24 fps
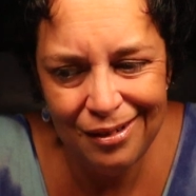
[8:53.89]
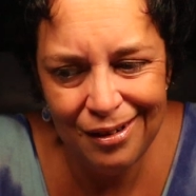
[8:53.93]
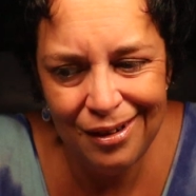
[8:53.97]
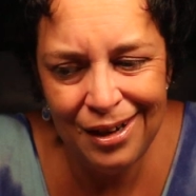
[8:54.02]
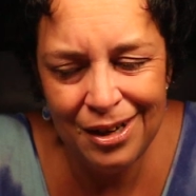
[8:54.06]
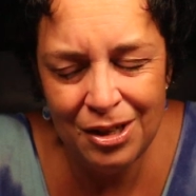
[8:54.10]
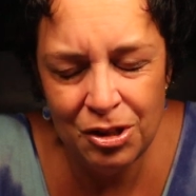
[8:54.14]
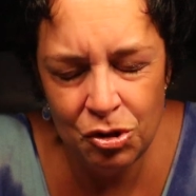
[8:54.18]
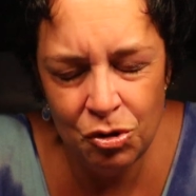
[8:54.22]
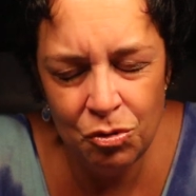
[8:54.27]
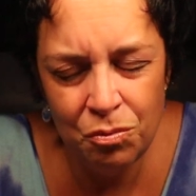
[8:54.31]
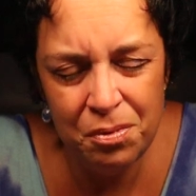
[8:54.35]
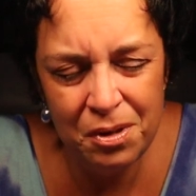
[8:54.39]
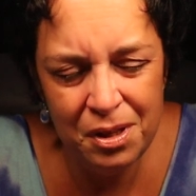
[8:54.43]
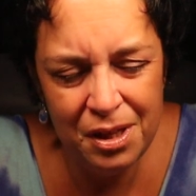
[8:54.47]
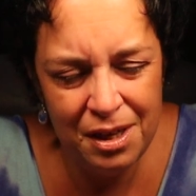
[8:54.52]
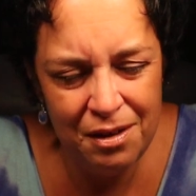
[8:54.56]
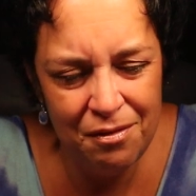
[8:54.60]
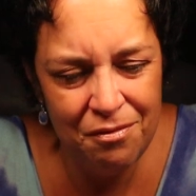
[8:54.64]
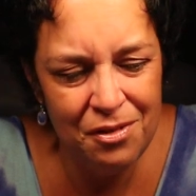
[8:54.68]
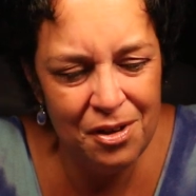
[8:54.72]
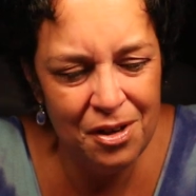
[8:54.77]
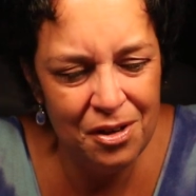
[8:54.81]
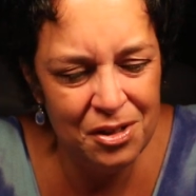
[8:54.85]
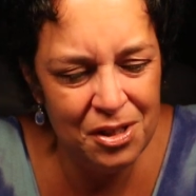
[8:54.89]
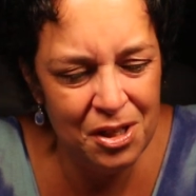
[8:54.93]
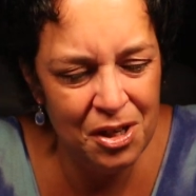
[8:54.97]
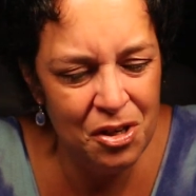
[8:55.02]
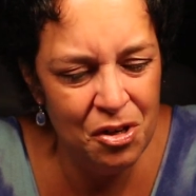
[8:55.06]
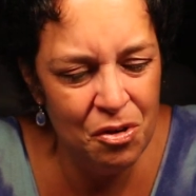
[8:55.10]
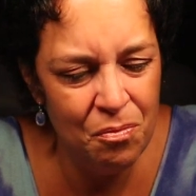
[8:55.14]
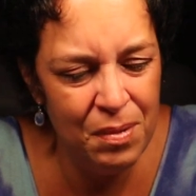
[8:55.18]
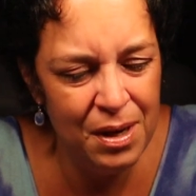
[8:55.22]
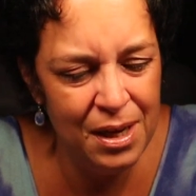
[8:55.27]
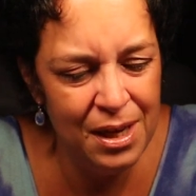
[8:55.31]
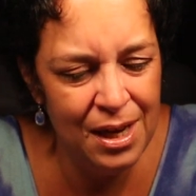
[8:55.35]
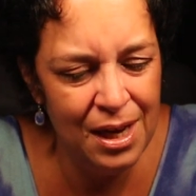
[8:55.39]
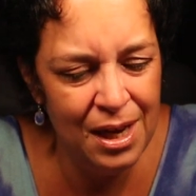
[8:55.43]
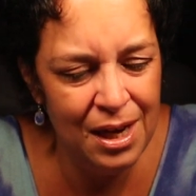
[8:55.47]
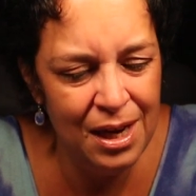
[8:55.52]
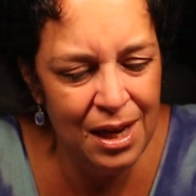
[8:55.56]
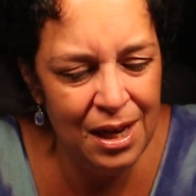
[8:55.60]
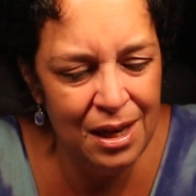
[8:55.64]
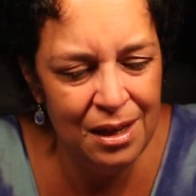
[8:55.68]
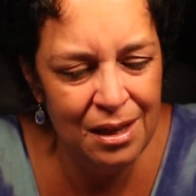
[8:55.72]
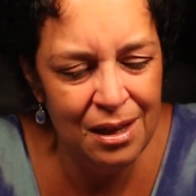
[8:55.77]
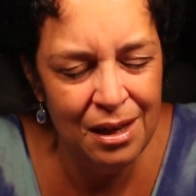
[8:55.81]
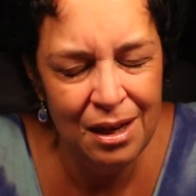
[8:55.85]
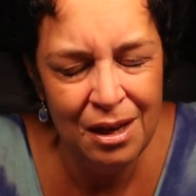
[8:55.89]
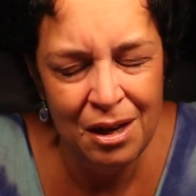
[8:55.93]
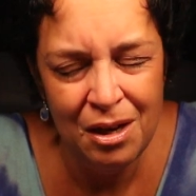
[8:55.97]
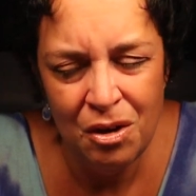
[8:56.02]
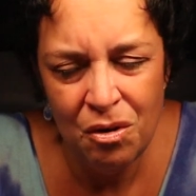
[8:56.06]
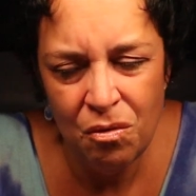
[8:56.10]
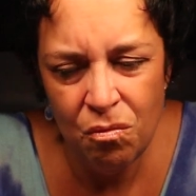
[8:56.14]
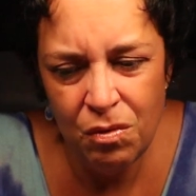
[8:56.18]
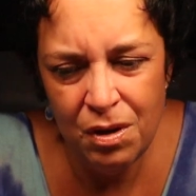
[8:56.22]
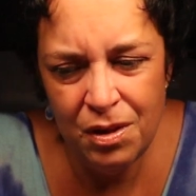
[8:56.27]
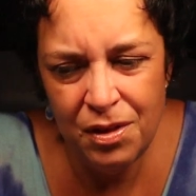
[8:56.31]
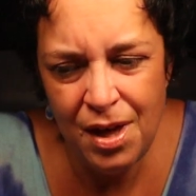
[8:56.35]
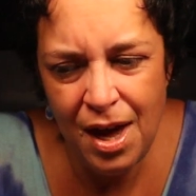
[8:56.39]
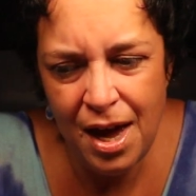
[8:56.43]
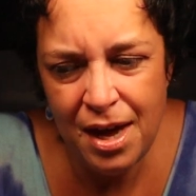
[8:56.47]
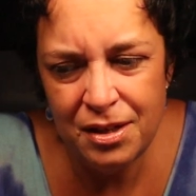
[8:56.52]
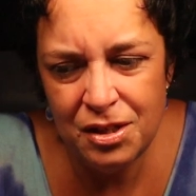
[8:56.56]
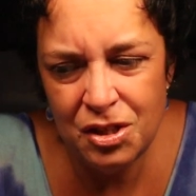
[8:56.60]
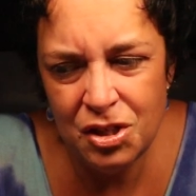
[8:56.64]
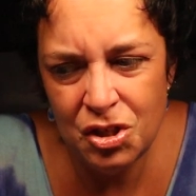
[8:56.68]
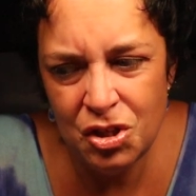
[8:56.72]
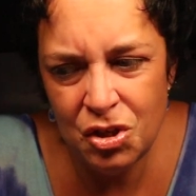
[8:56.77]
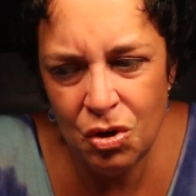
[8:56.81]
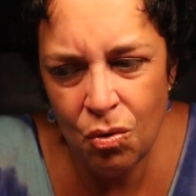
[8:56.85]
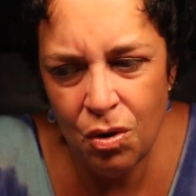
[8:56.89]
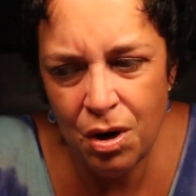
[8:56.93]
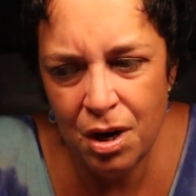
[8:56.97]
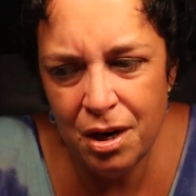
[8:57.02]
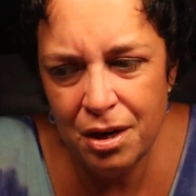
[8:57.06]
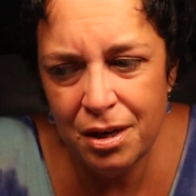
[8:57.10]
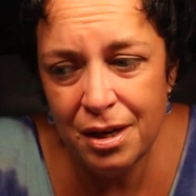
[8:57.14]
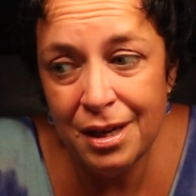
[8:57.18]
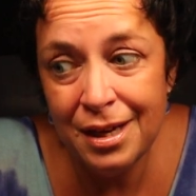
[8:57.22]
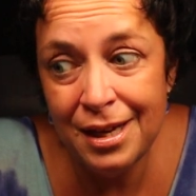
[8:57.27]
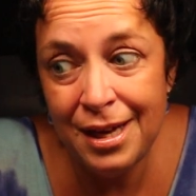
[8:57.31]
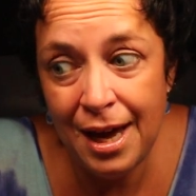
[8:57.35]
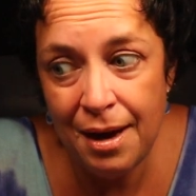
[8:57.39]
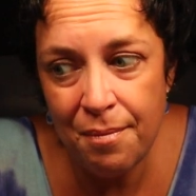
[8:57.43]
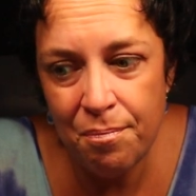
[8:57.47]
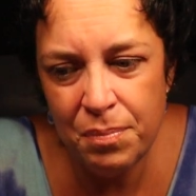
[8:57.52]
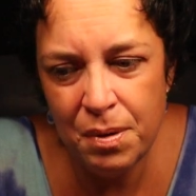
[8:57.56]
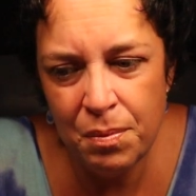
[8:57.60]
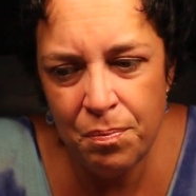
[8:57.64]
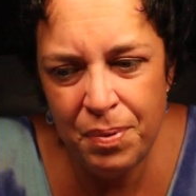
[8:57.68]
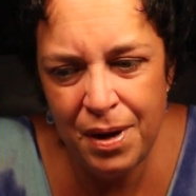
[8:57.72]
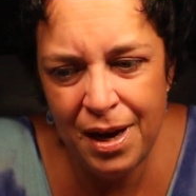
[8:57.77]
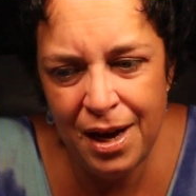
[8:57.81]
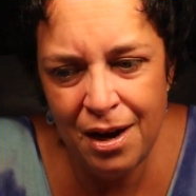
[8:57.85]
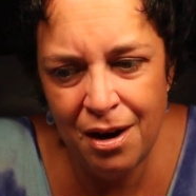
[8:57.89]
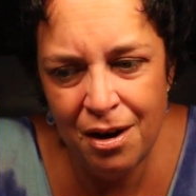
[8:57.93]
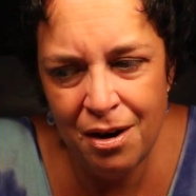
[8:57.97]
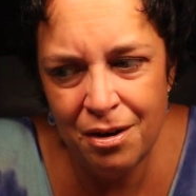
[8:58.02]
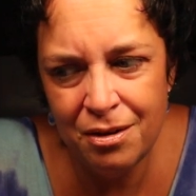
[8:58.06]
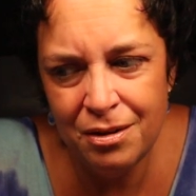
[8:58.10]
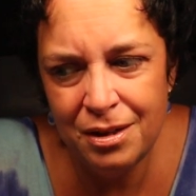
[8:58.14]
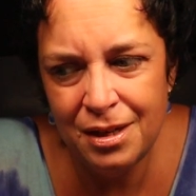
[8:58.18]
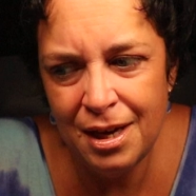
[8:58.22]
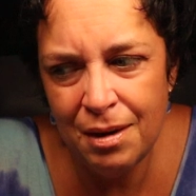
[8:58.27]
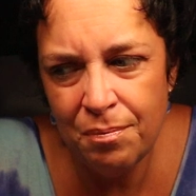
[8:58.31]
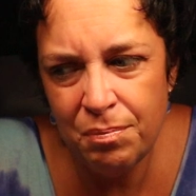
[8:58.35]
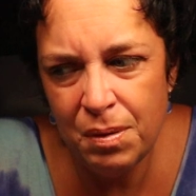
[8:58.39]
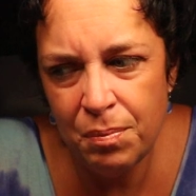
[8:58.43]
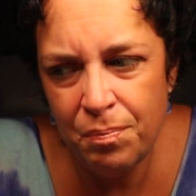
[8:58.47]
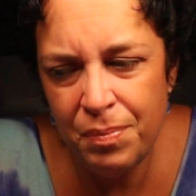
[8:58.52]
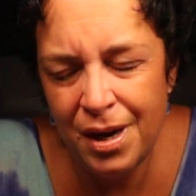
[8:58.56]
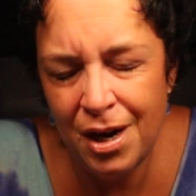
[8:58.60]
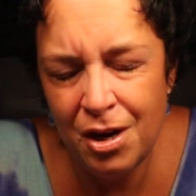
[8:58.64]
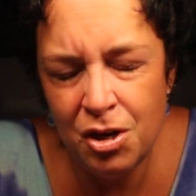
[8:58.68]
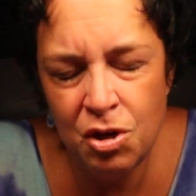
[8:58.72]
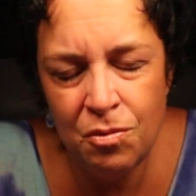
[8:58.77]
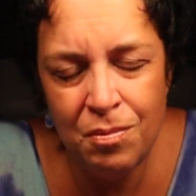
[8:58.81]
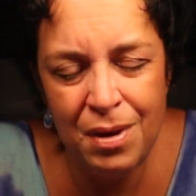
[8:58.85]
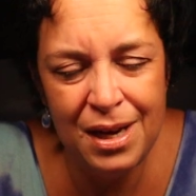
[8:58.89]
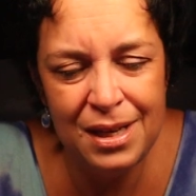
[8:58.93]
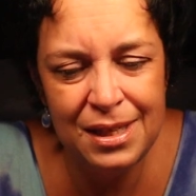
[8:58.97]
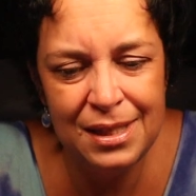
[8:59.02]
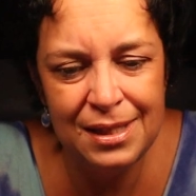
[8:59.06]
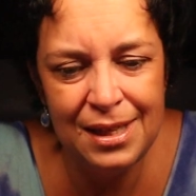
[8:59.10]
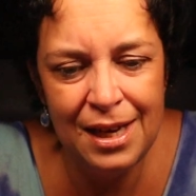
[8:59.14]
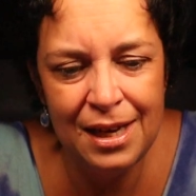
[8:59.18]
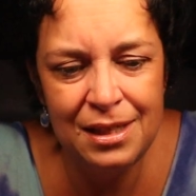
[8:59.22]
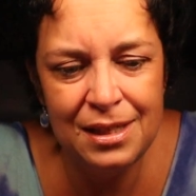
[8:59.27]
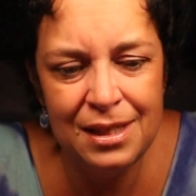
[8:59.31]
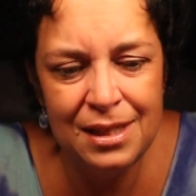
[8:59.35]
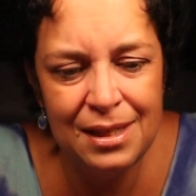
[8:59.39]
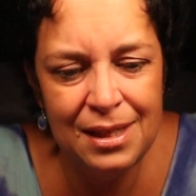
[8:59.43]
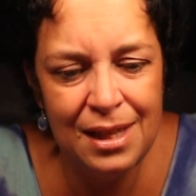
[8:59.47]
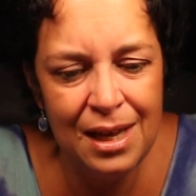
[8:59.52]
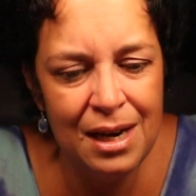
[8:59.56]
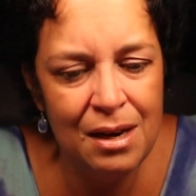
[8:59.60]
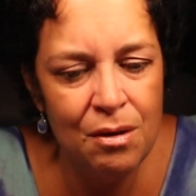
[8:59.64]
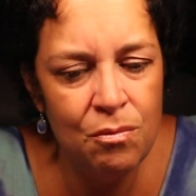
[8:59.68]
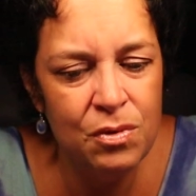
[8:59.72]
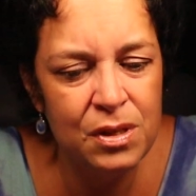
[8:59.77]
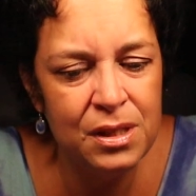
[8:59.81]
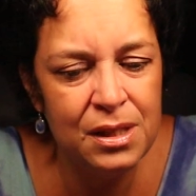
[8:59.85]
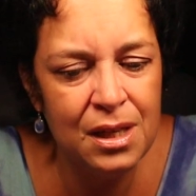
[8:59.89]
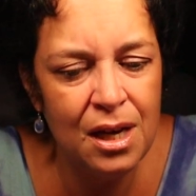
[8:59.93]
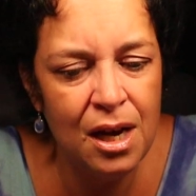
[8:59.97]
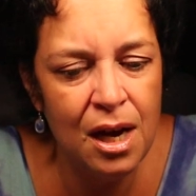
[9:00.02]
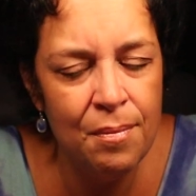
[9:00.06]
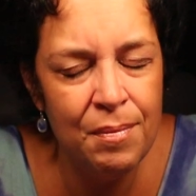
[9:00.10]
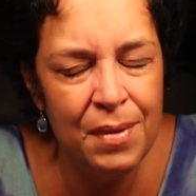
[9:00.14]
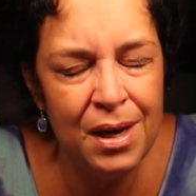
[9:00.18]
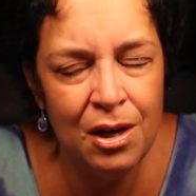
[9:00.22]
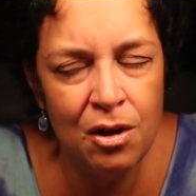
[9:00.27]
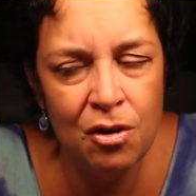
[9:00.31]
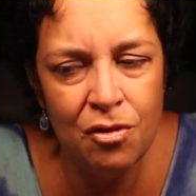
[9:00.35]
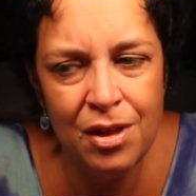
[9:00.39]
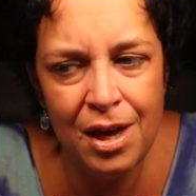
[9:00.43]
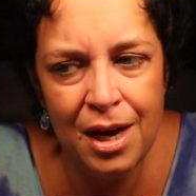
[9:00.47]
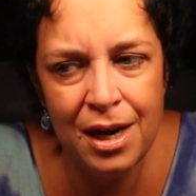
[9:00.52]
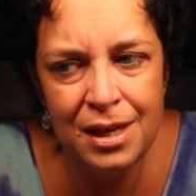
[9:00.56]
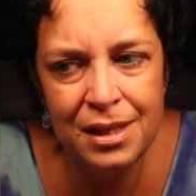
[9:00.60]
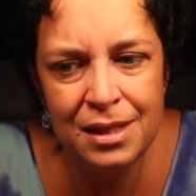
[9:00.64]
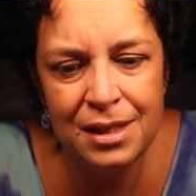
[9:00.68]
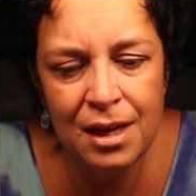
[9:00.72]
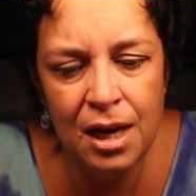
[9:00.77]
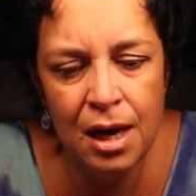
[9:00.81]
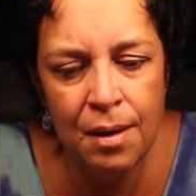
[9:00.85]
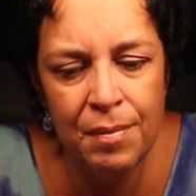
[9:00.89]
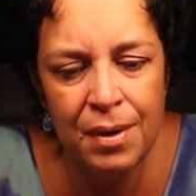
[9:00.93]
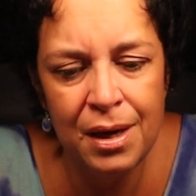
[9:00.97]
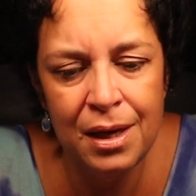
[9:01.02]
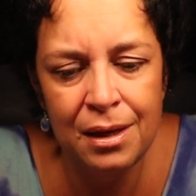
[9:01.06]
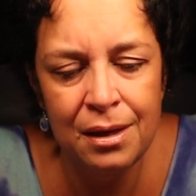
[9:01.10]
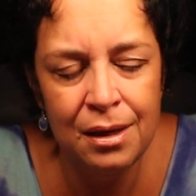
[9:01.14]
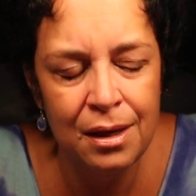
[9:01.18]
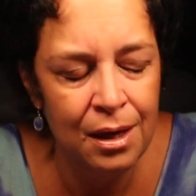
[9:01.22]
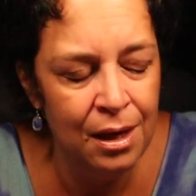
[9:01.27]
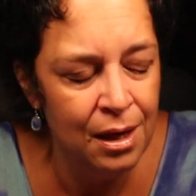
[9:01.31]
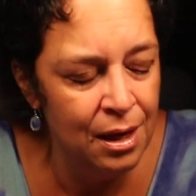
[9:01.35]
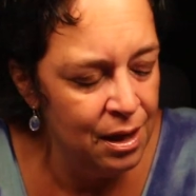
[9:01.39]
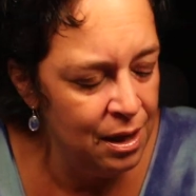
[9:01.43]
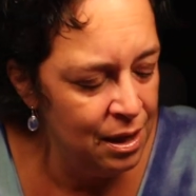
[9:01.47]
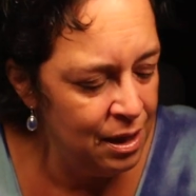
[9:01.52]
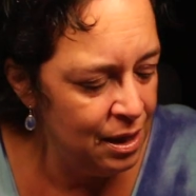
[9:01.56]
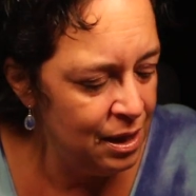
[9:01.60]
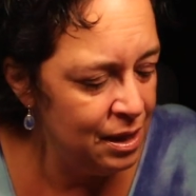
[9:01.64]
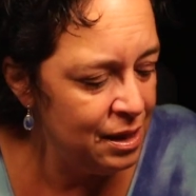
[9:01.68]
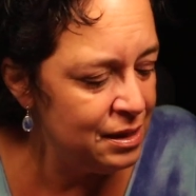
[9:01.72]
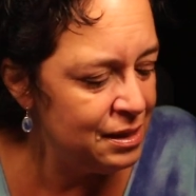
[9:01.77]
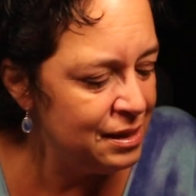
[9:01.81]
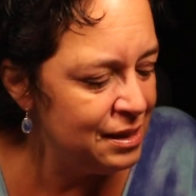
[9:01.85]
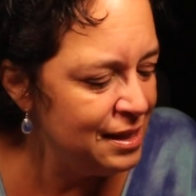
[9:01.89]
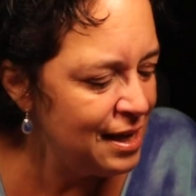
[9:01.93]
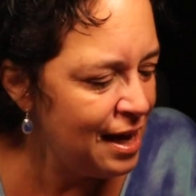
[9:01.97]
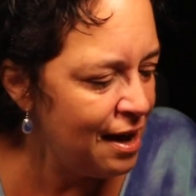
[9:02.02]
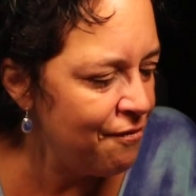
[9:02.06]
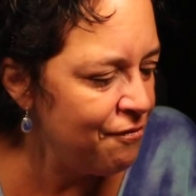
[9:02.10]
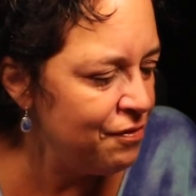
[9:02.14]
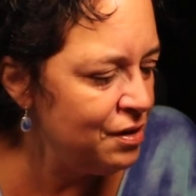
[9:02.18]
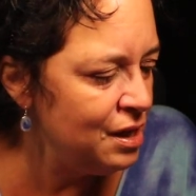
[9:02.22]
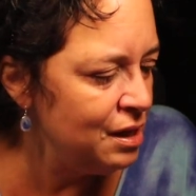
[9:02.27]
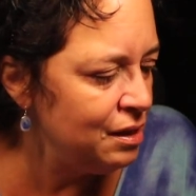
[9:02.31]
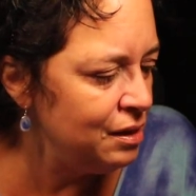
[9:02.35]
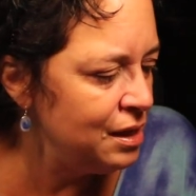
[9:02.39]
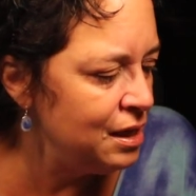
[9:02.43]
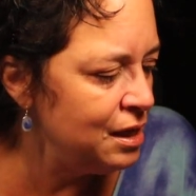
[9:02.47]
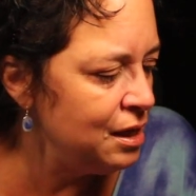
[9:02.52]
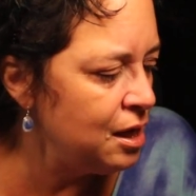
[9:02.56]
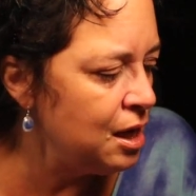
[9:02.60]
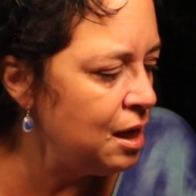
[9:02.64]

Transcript: I do believe there's a new beginning with that stork. Get prepared. Get prepared. You may sense that it was coming or that it's coming. It is definitely